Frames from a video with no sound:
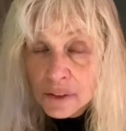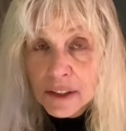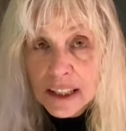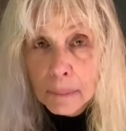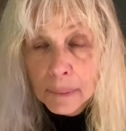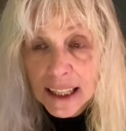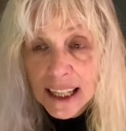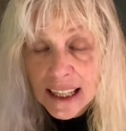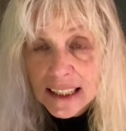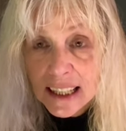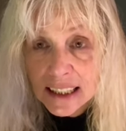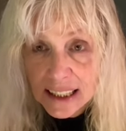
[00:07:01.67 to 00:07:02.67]
When somebody
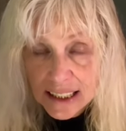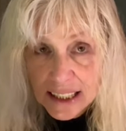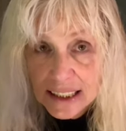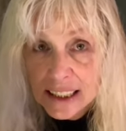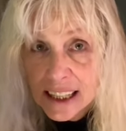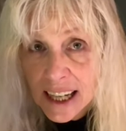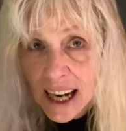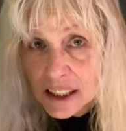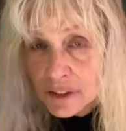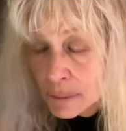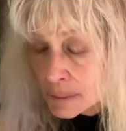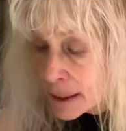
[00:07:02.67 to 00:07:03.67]
gets it, it's easy to catch
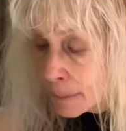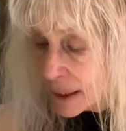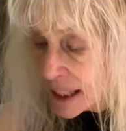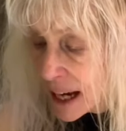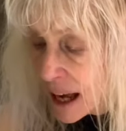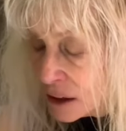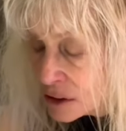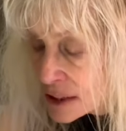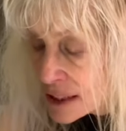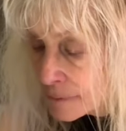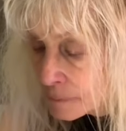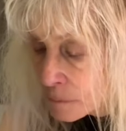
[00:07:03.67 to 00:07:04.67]
from somebody
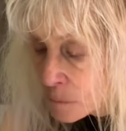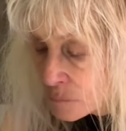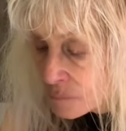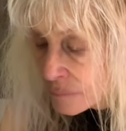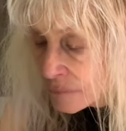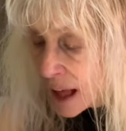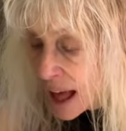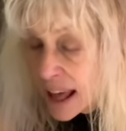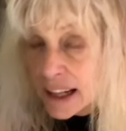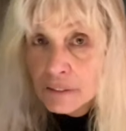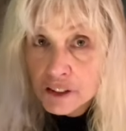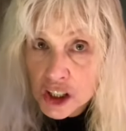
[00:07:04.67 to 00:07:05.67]
else.
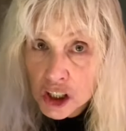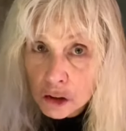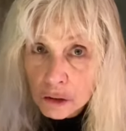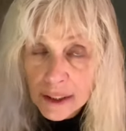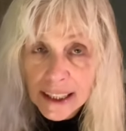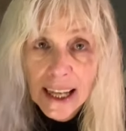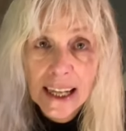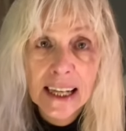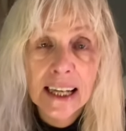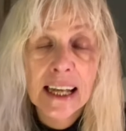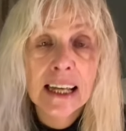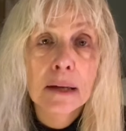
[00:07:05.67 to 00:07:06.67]
And if children get
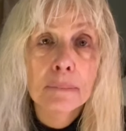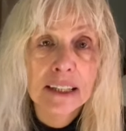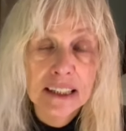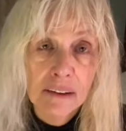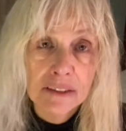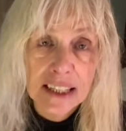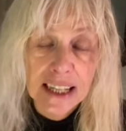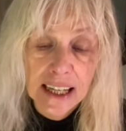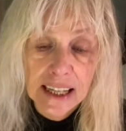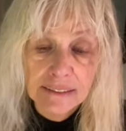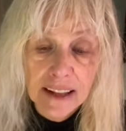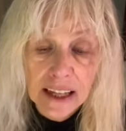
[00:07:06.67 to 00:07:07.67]
it, it can be
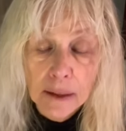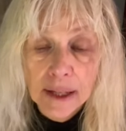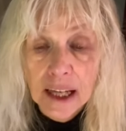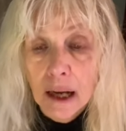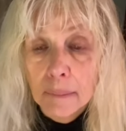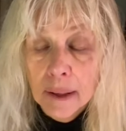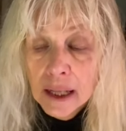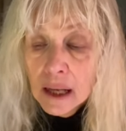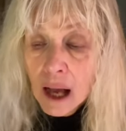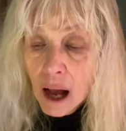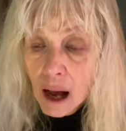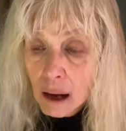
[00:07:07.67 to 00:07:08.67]
devastating. They can become
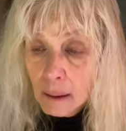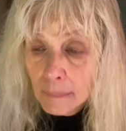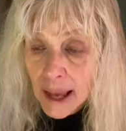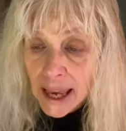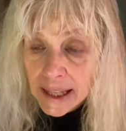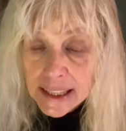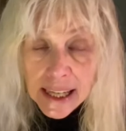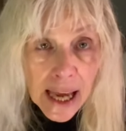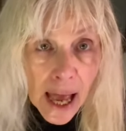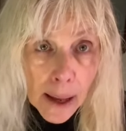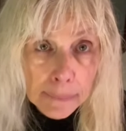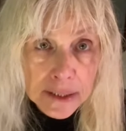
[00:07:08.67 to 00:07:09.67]
um,
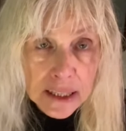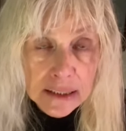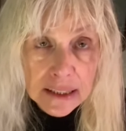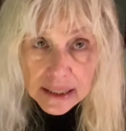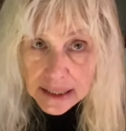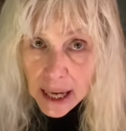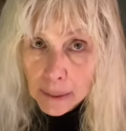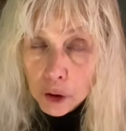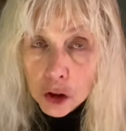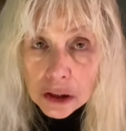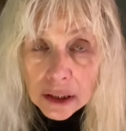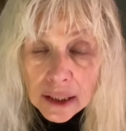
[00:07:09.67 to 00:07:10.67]
handicapped,
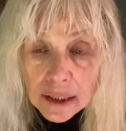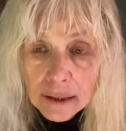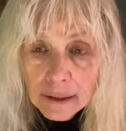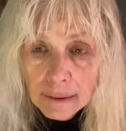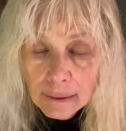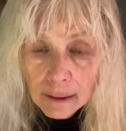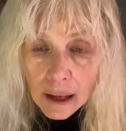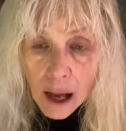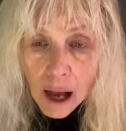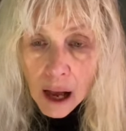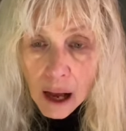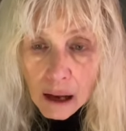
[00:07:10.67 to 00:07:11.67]
disabled.
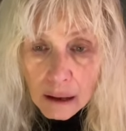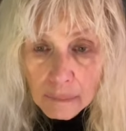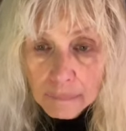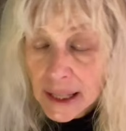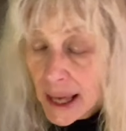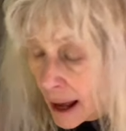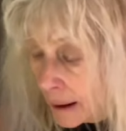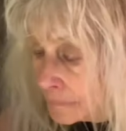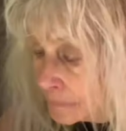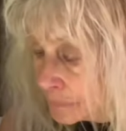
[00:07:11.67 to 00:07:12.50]
Um, yeah,